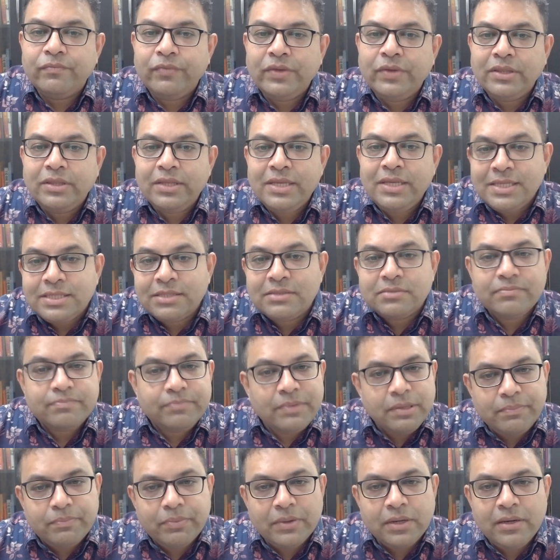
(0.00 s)
with these
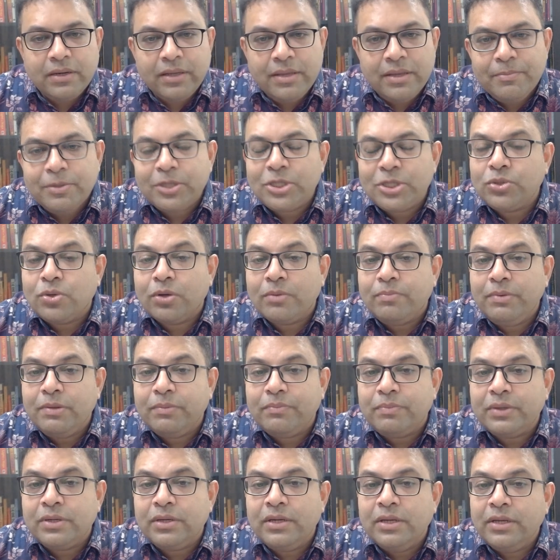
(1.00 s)
people, immature
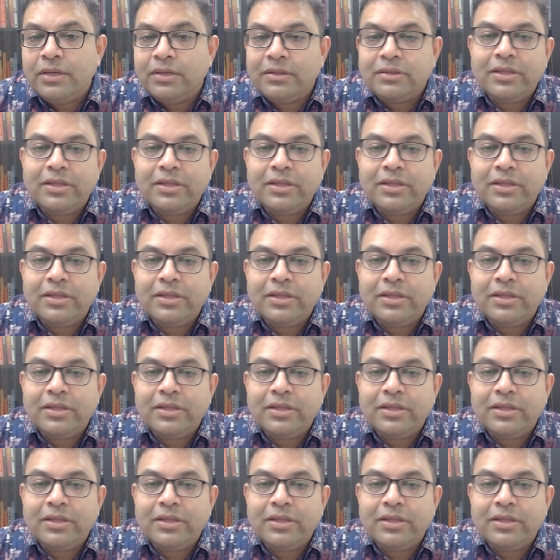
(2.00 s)
people,